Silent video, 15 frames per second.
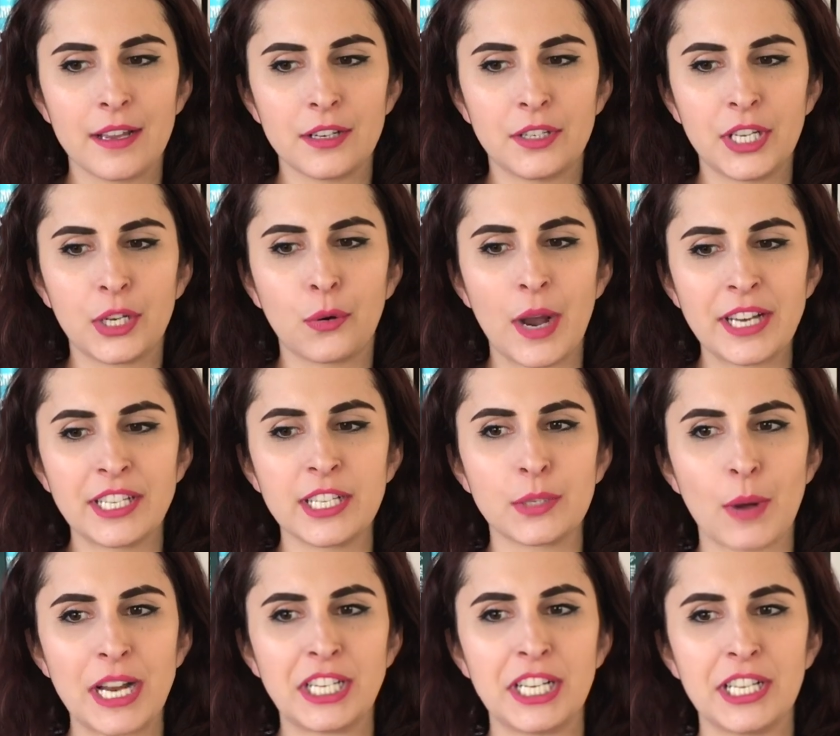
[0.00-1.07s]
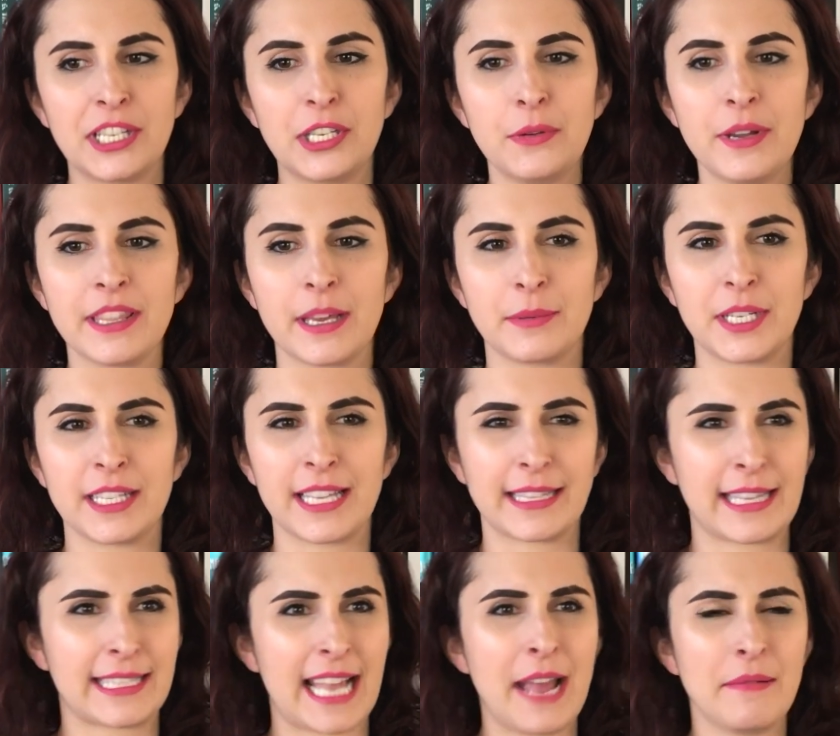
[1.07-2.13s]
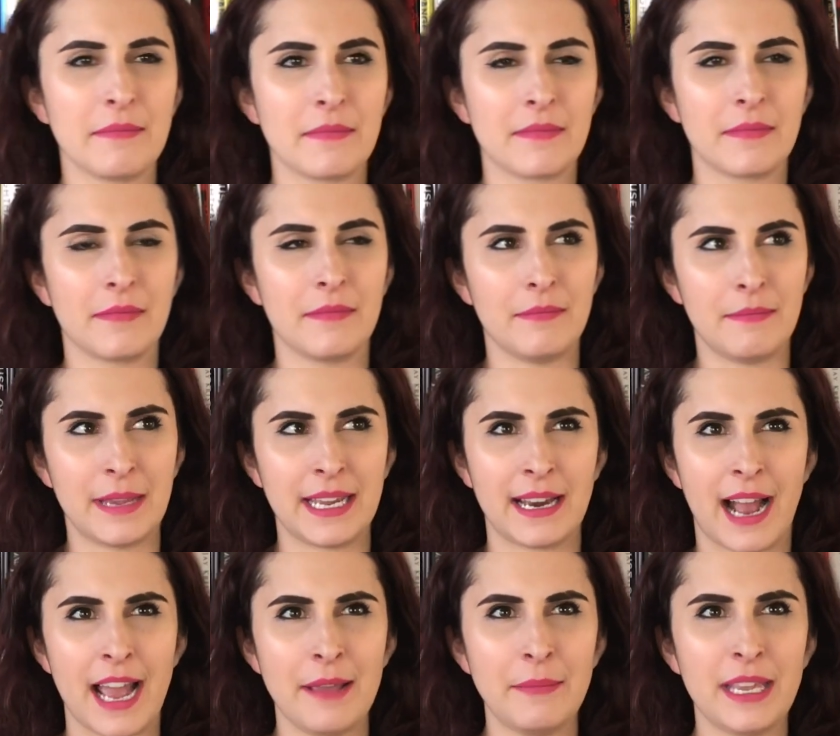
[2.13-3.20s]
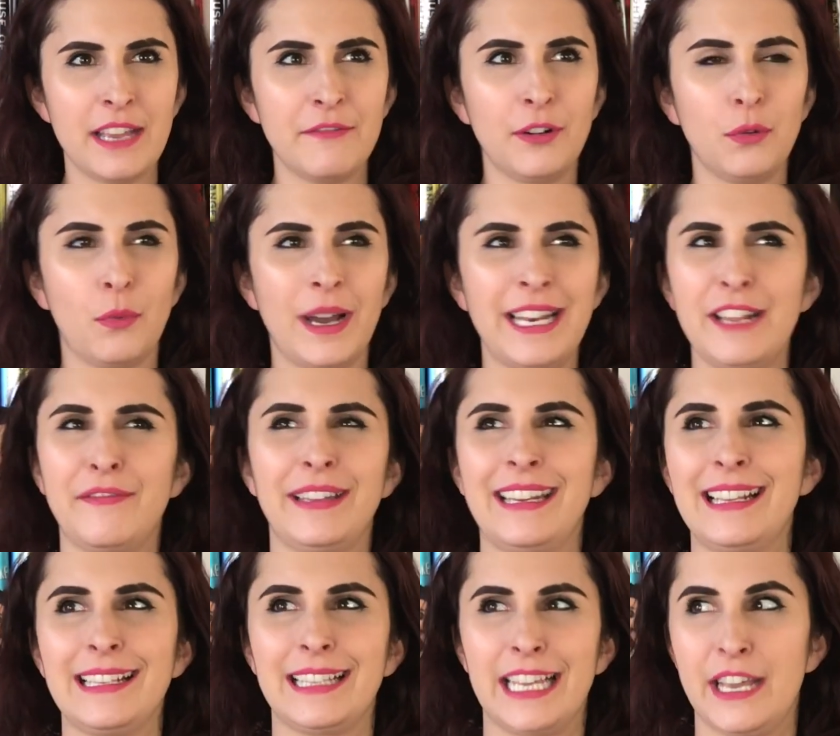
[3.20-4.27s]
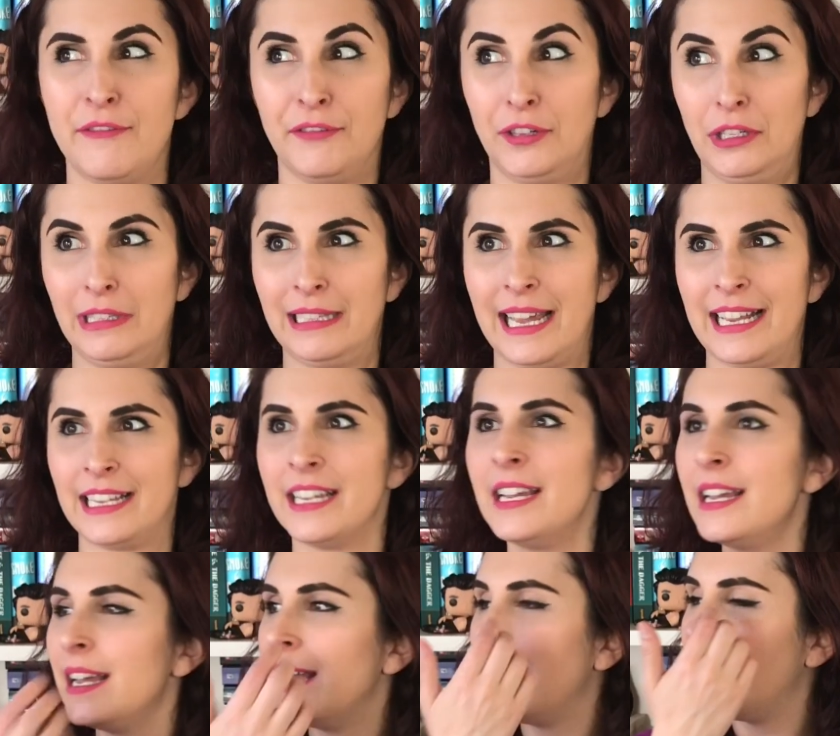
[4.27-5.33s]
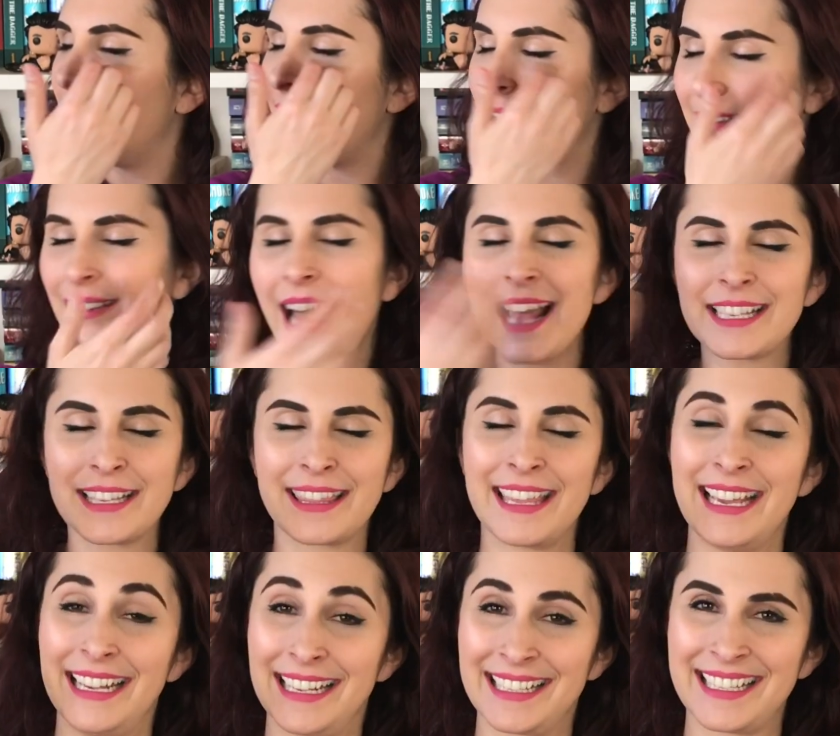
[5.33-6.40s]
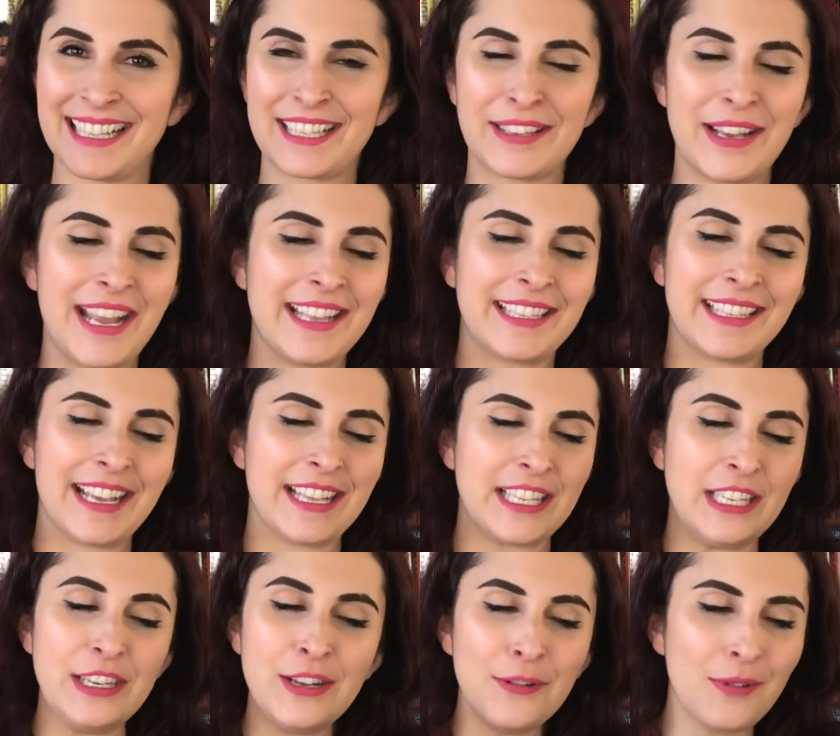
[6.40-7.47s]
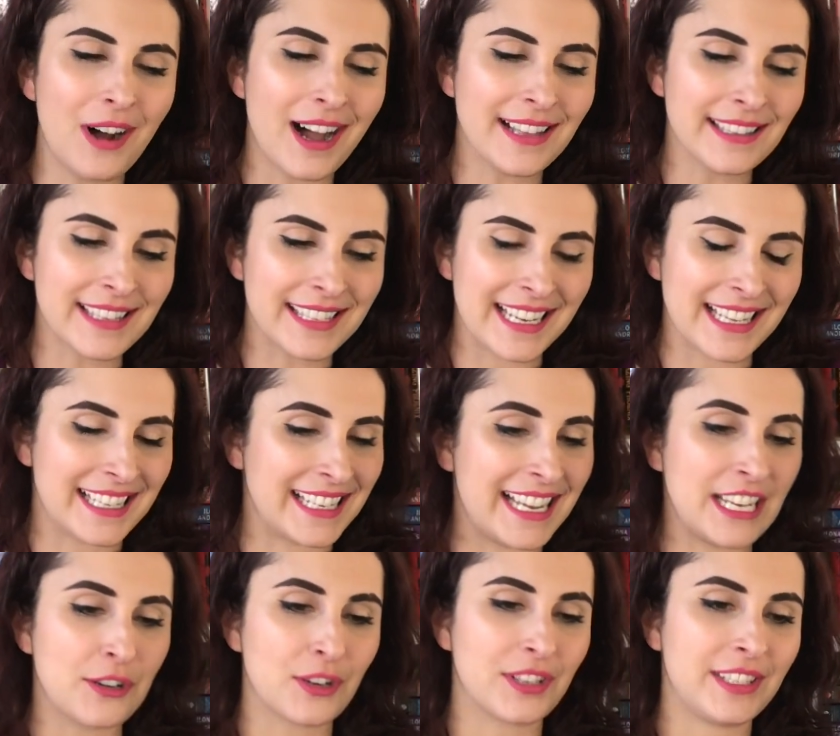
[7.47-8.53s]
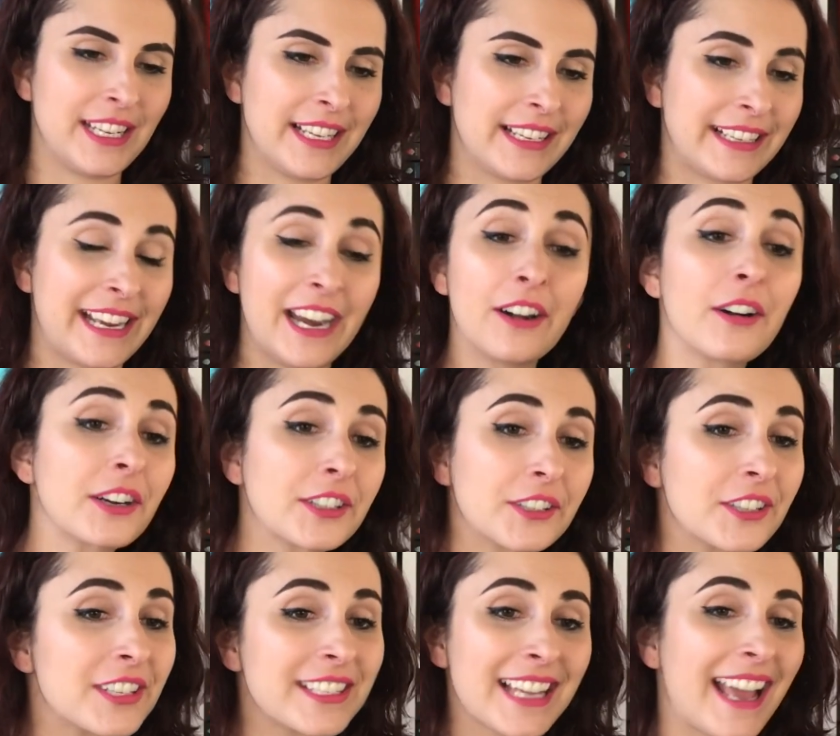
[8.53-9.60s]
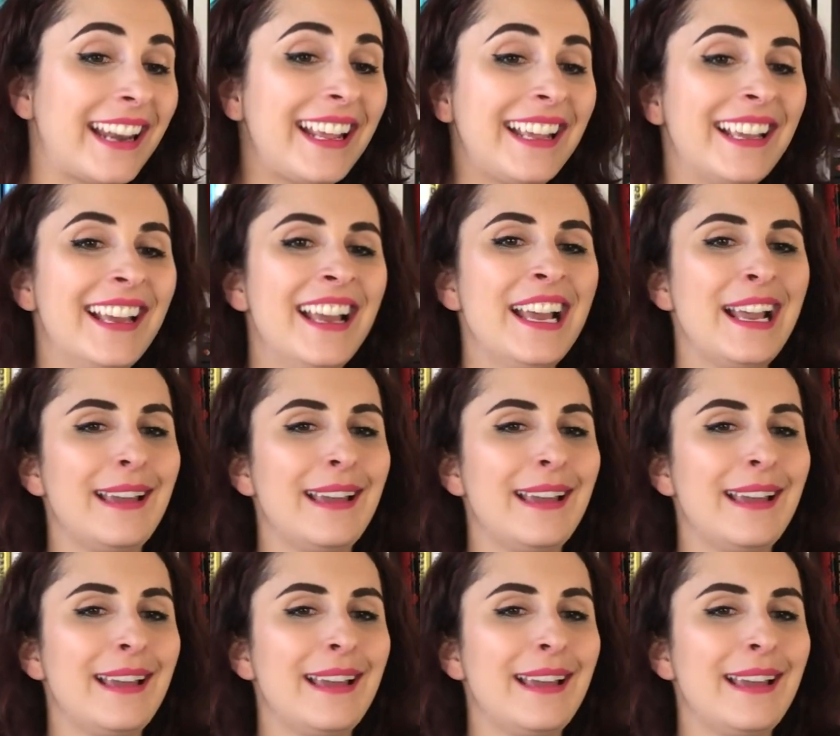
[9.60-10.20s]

she questions why she's doing them. She's like, does that mean I'm evil? What even is evil? Like, lots of things. It's it's it's nuanced. It's an interesting character study.